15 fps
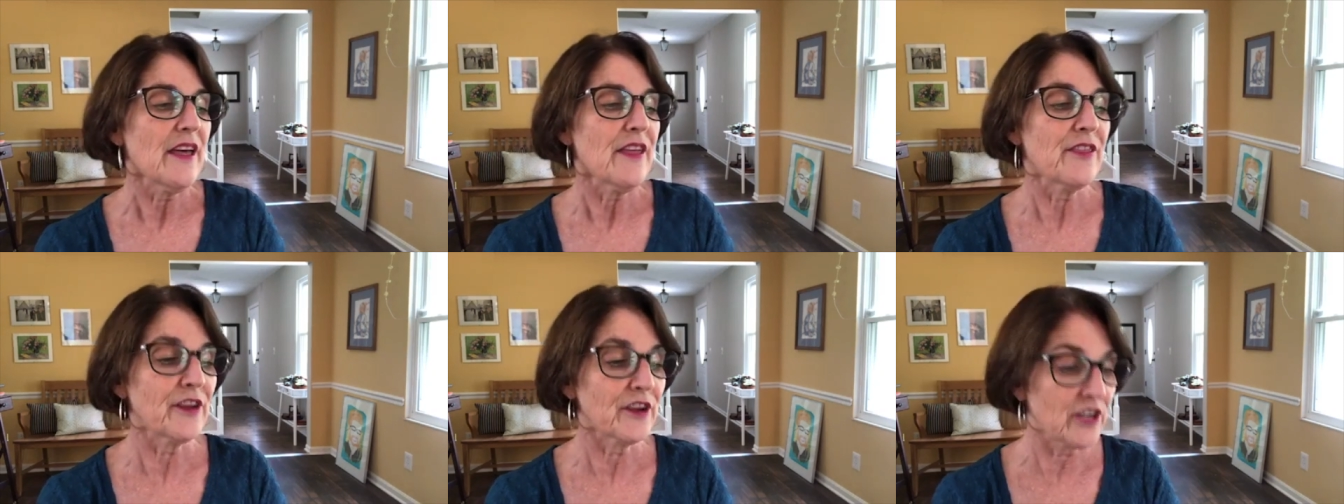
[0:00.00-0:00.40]

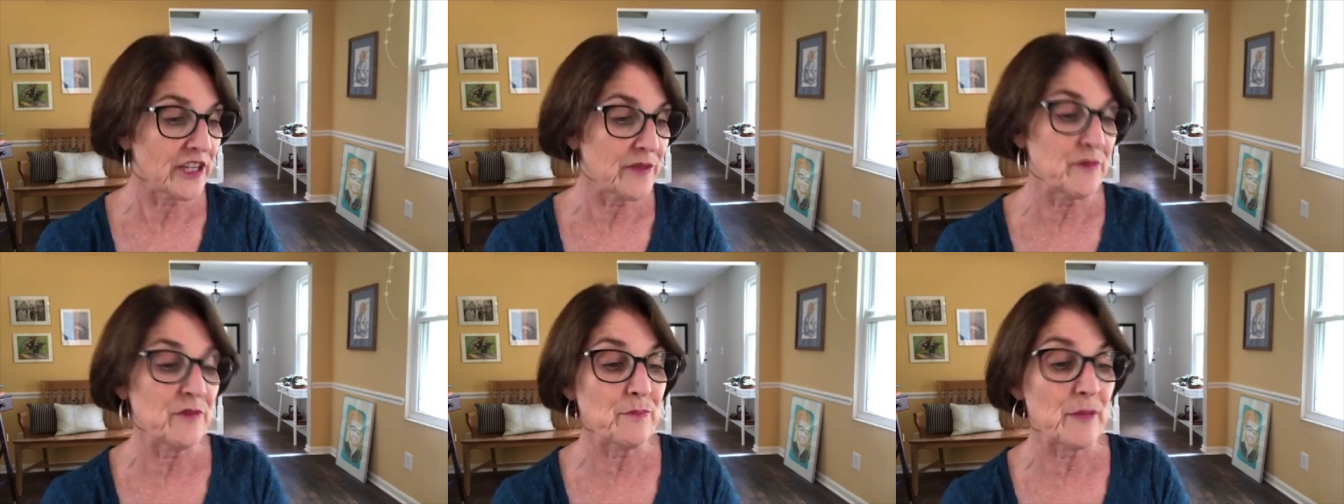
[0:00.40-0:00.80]
The
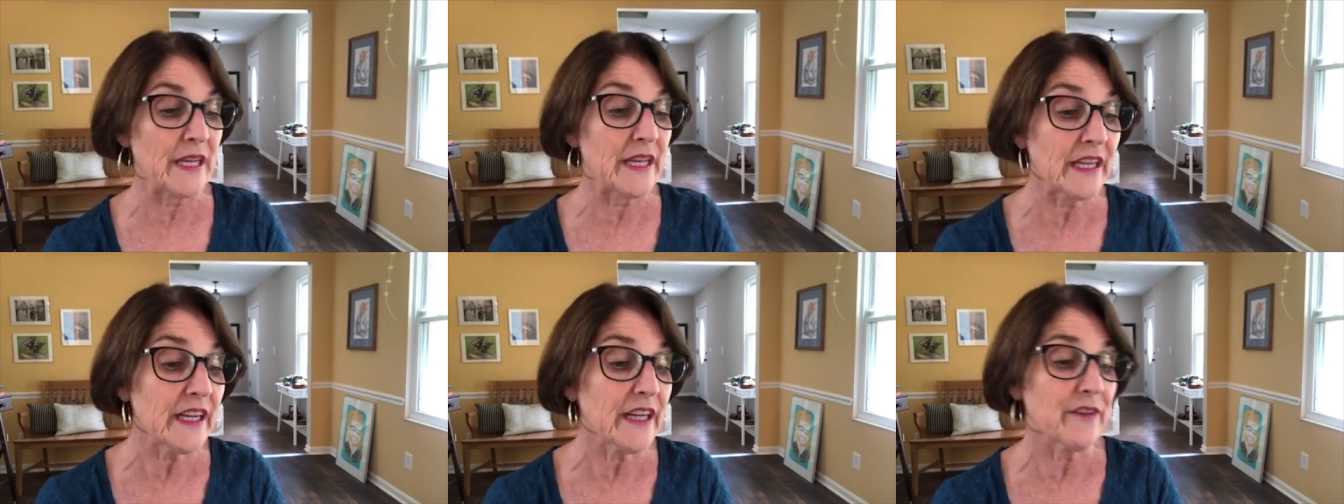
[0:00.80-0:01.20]

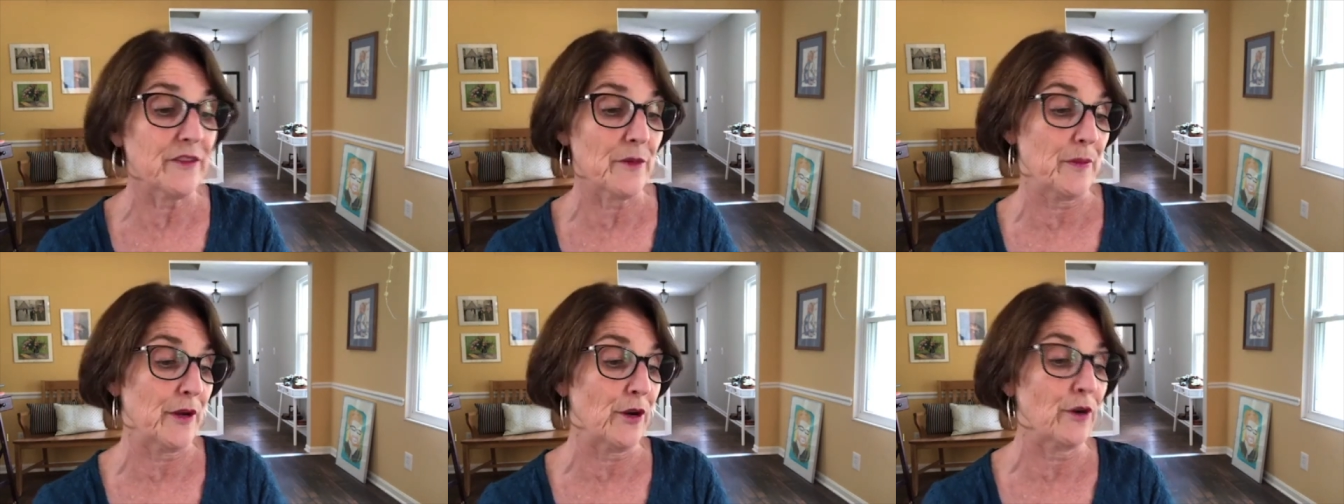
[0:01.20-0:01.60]
beginning of
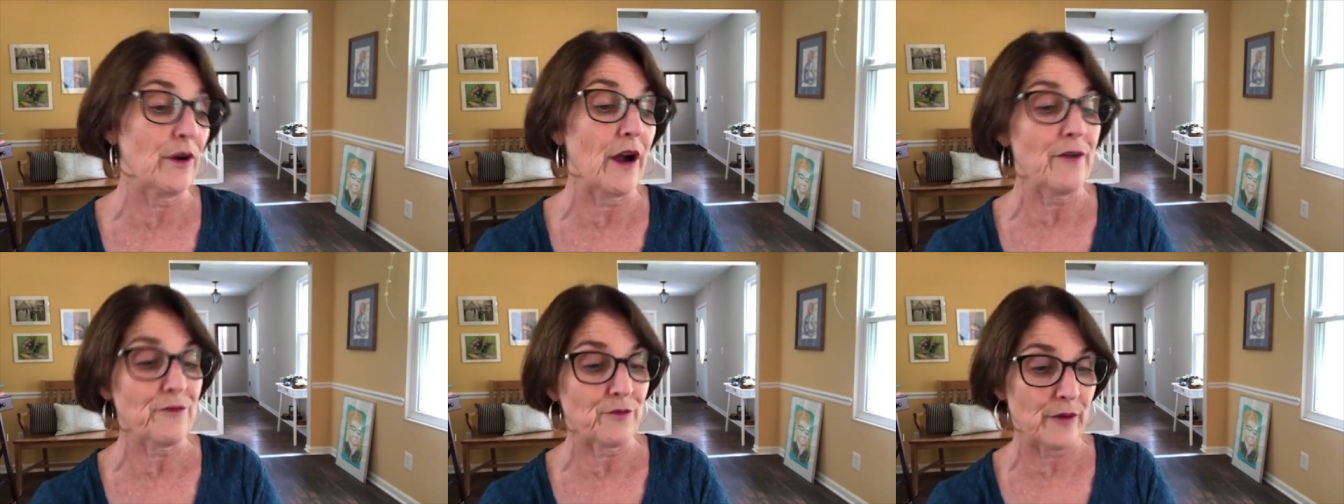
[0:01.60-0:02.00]
the
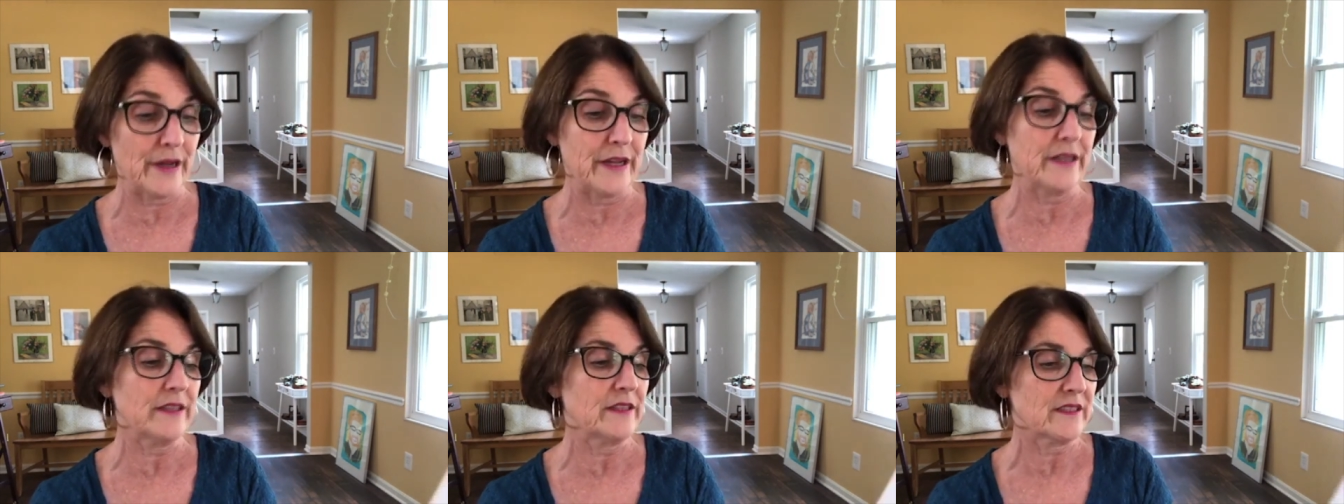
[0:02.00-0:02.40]
paragraph
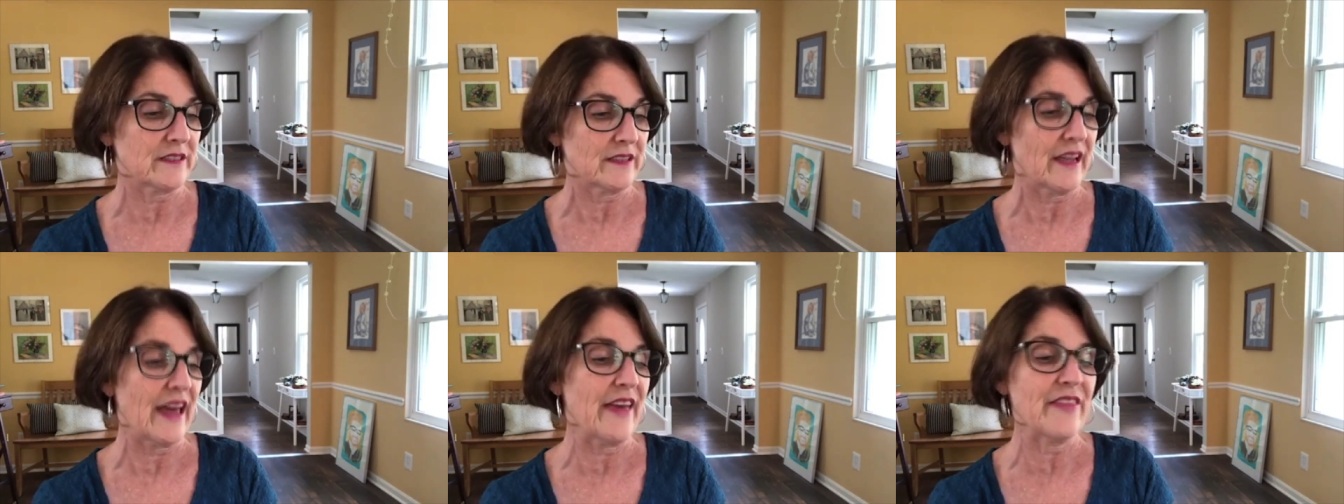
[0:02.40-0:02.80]
reads,
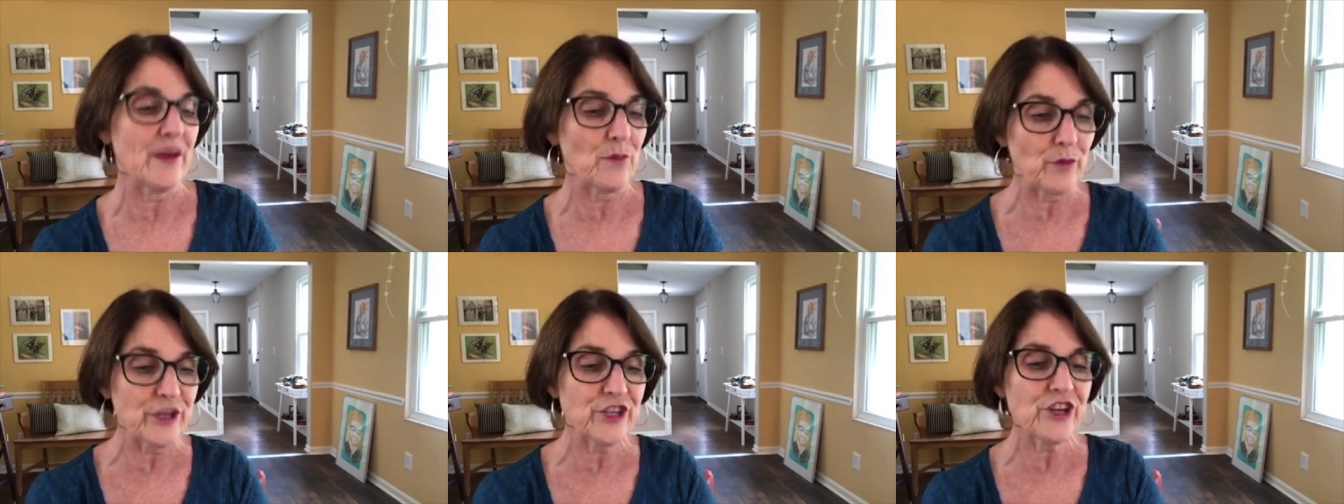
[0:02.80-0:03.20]
and
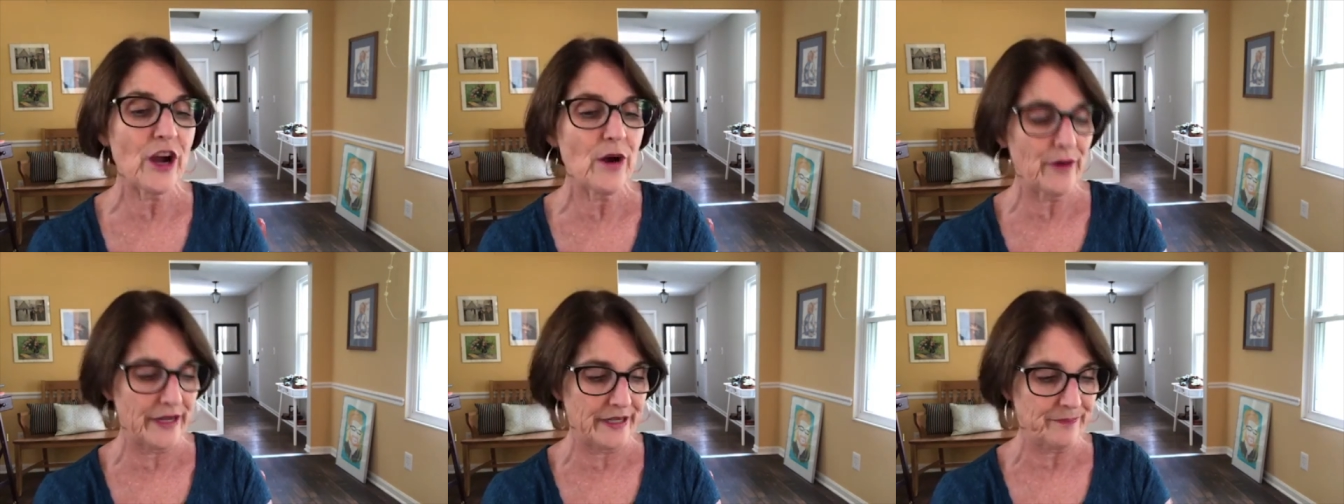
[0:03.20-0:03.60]
then we
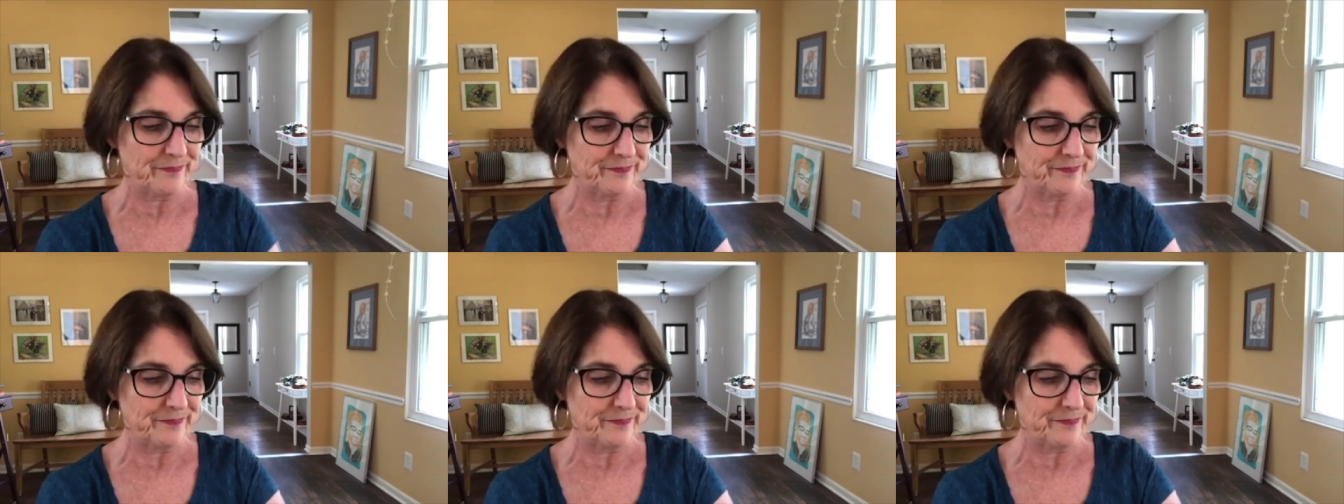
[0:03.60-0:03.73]
show it.